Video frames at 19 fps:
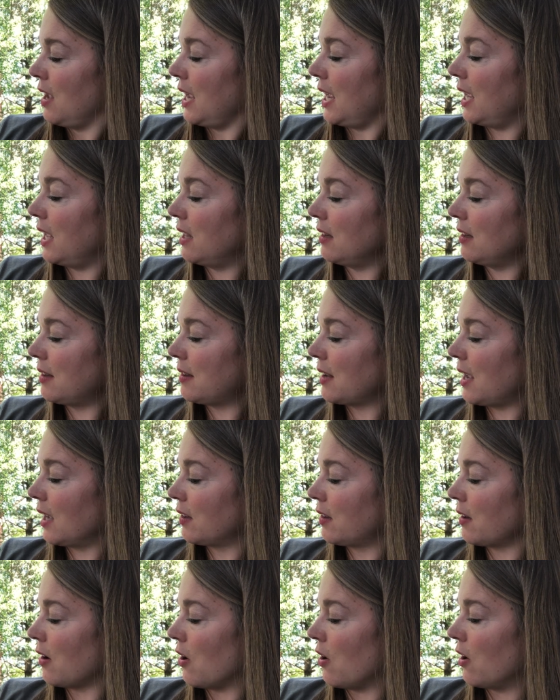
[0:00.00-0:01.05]

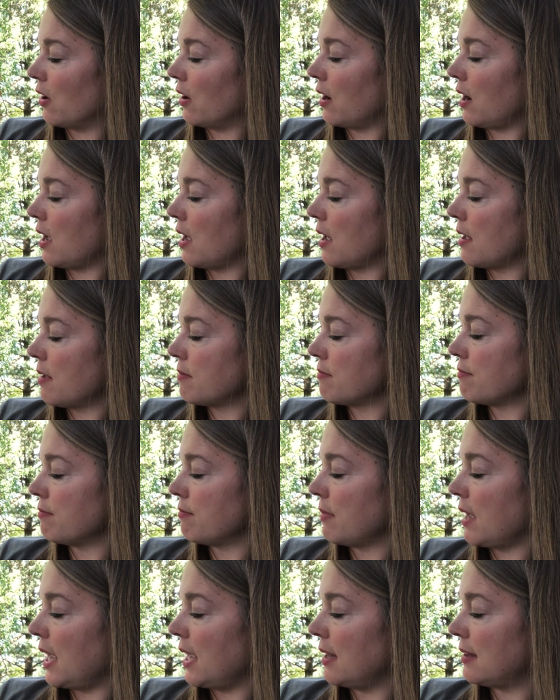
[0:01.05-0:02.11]
Insects are
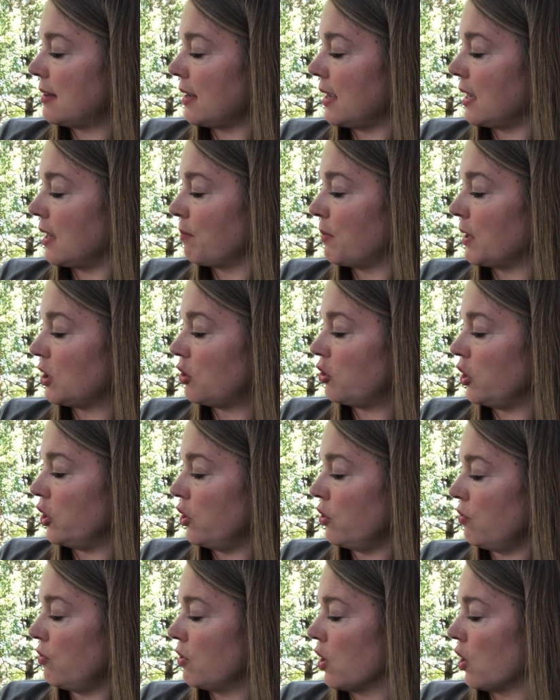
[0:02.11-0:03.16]
amazing, but do
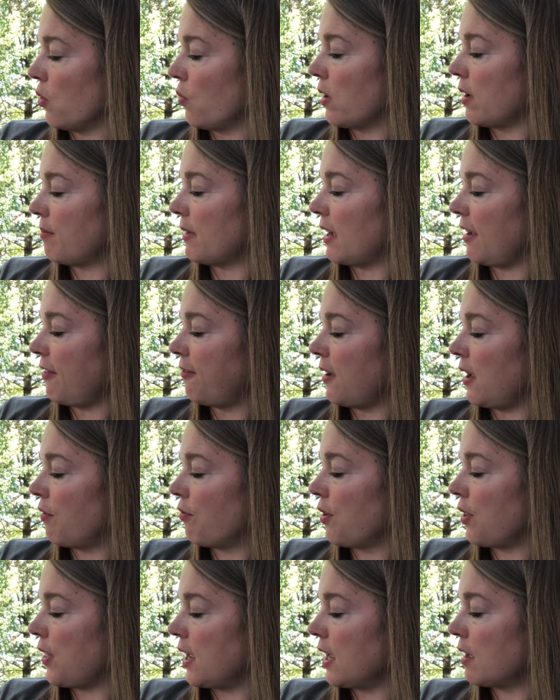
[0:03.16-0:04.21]
you know what my
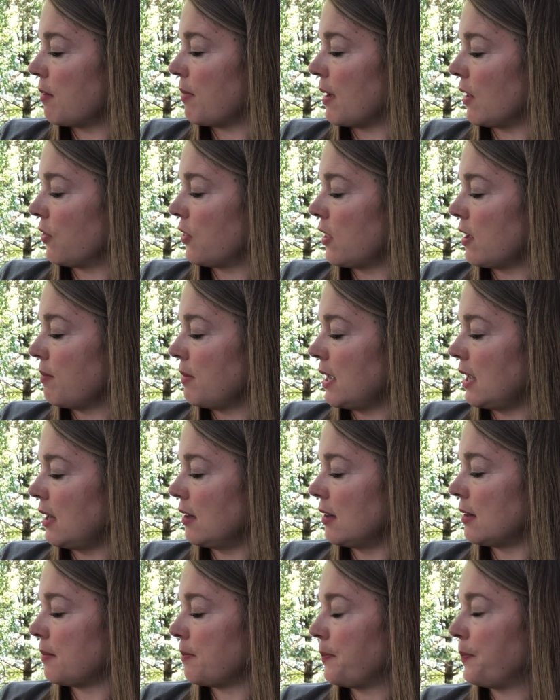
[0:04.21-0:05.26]
favorite thing about them
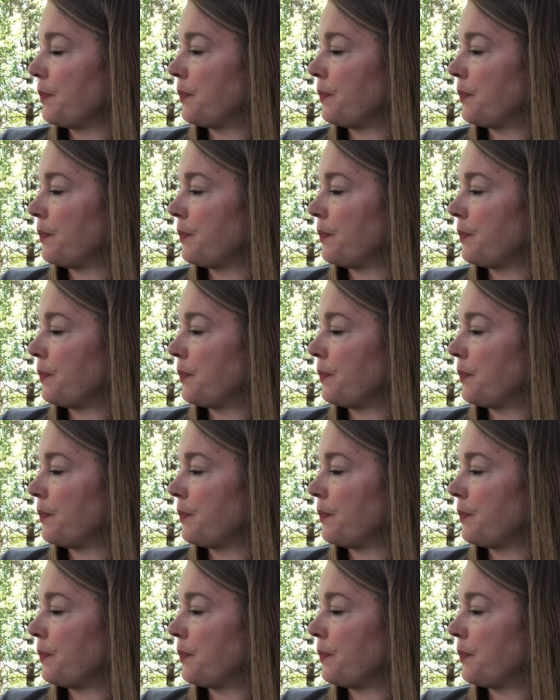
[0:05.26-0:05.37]
is?